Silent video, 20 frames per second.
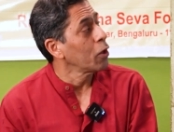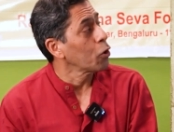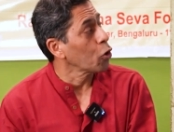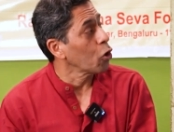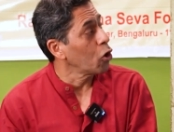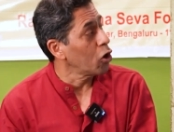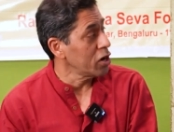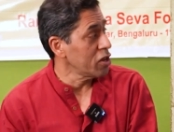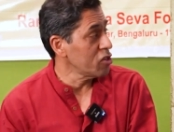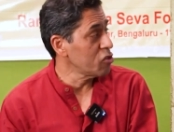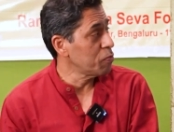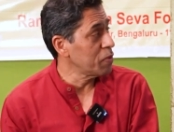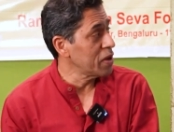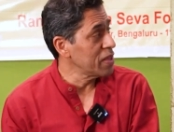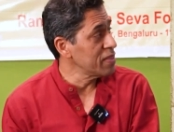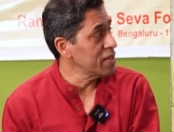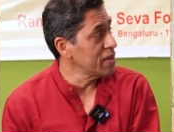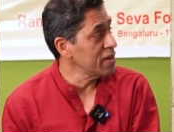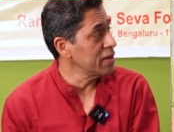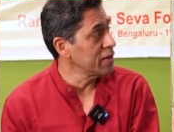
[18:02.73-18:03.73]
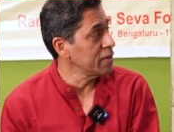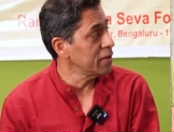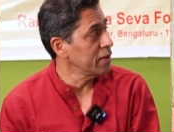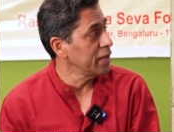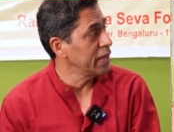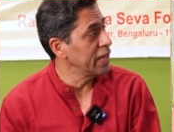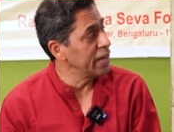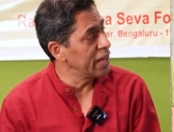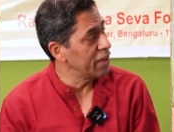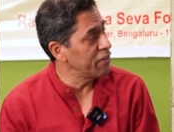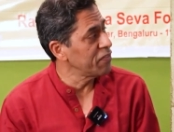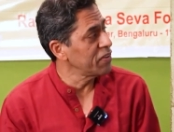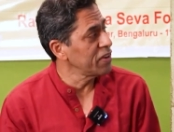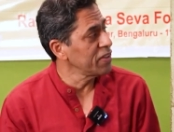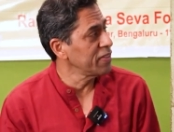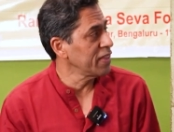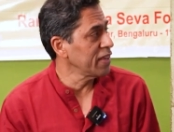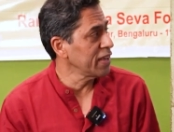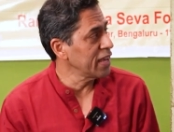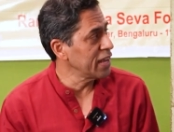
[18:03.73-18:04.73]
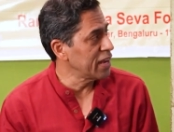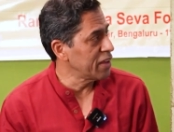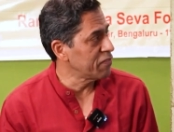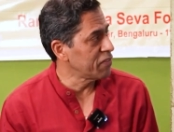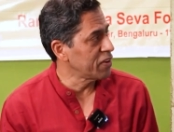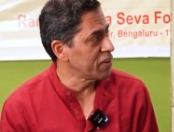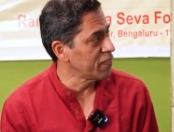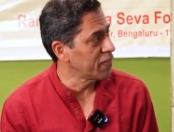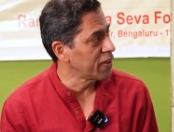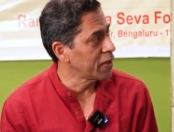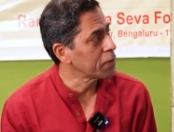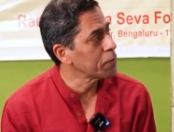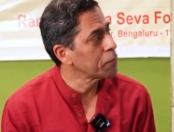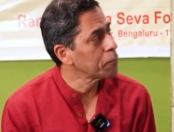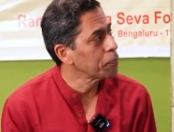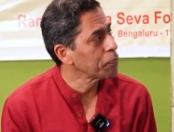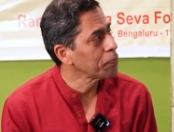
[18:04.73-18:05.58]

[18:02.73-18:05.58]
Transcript: God is present in everything and everywhere.